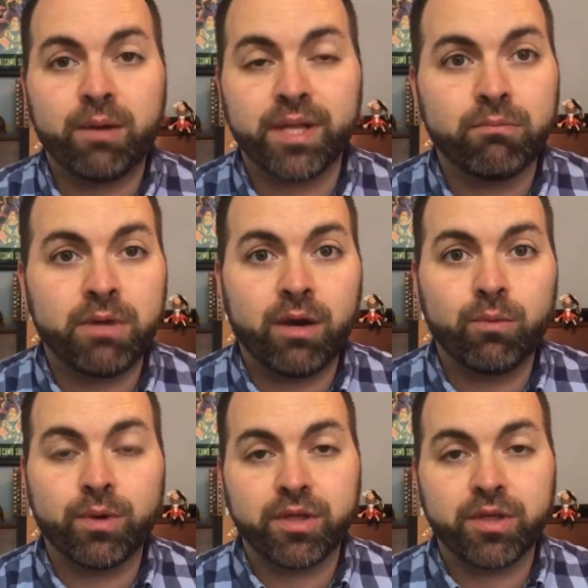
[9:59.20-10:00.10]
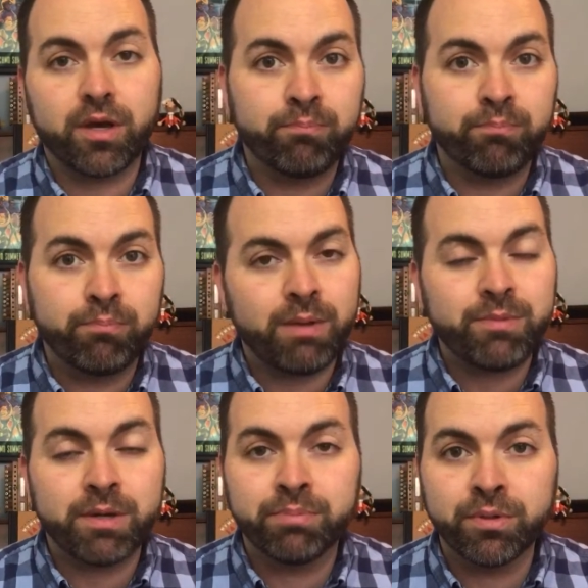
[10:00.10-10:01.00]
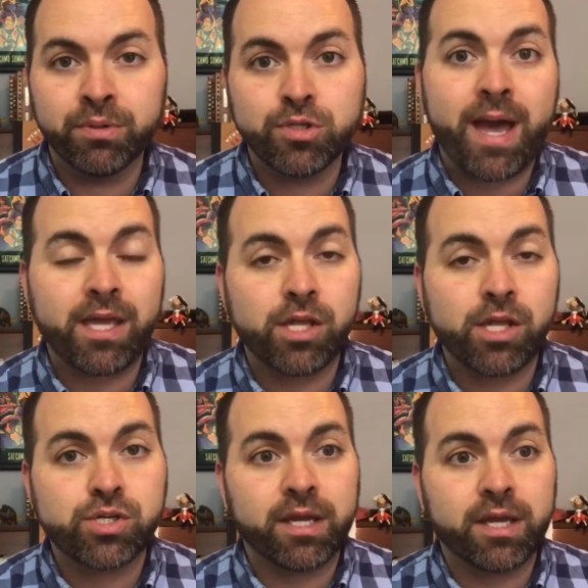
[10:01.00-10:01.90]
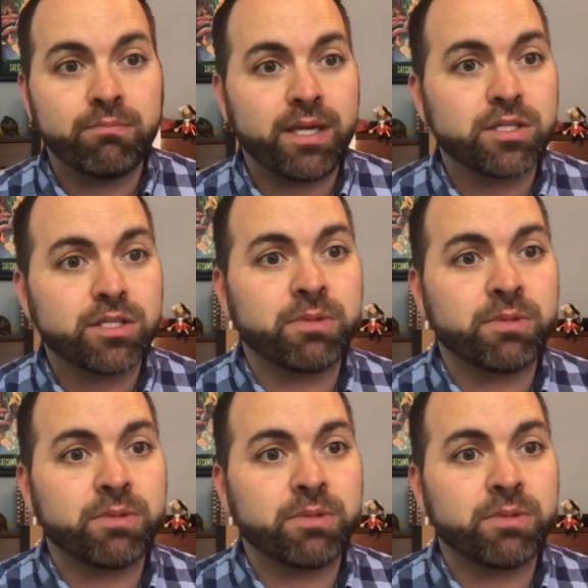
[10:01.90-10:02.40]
playing with maybe a blues backing track and making